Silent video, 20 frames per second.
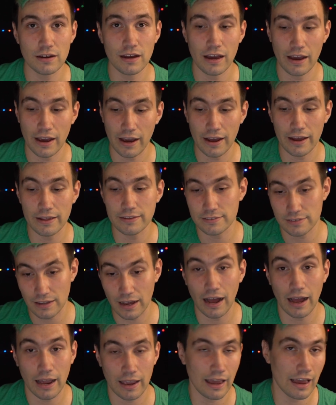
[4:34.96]
and
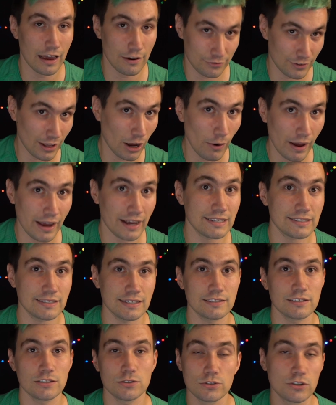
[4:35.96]
I have now
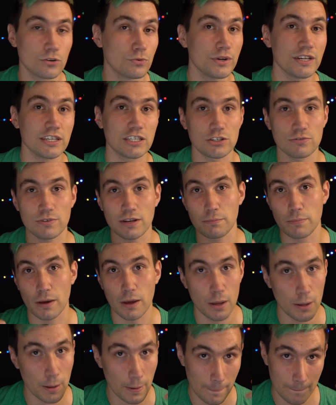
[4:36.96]
access to the Restream
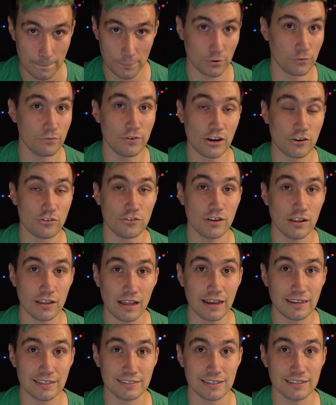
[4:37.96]
professional
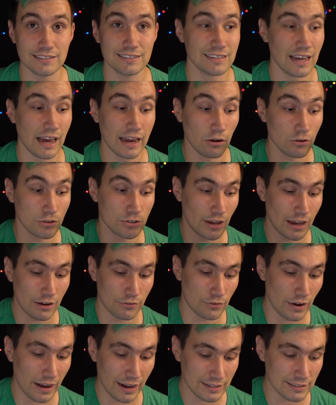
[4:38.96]
license, I also
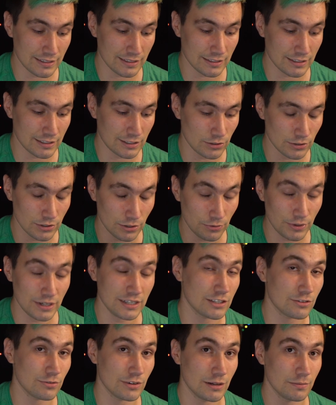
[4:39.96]
have access to the
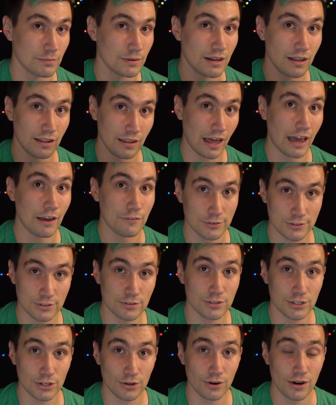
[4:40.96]
Restream Live
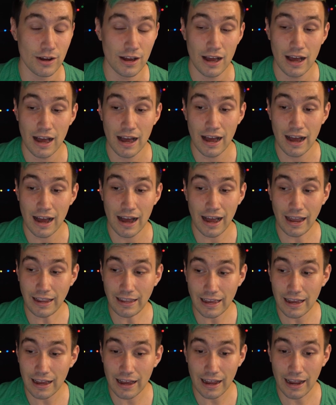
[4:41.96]
Studio,
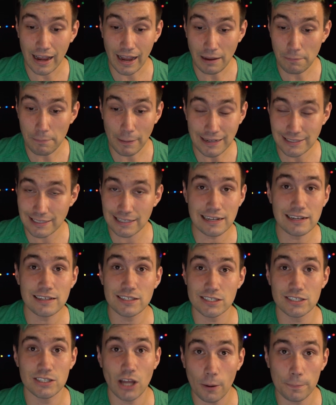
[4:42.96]
I I basically
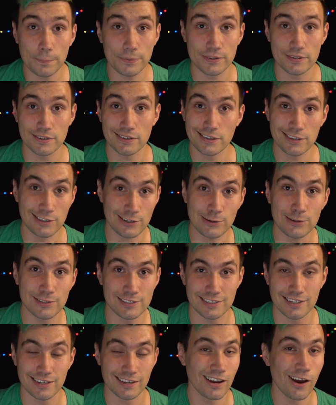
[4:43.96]
stopped
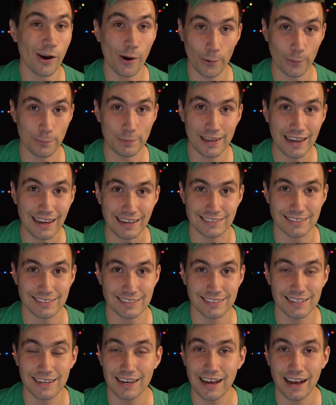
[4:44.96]
using
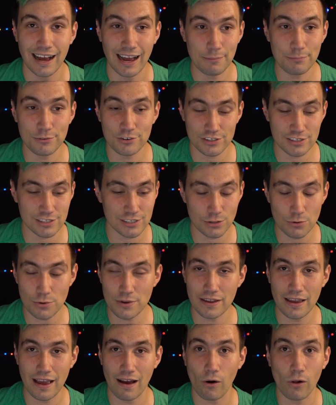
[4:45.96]
OBS. I'm just
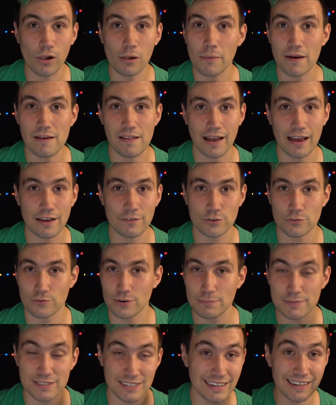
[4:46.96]
doing all my live
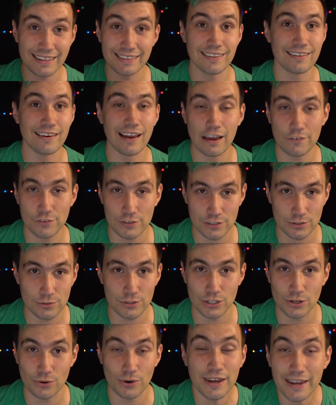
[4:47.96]
streams in the live
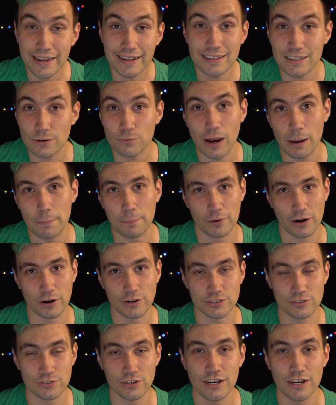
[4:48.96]
studio, in the web browser,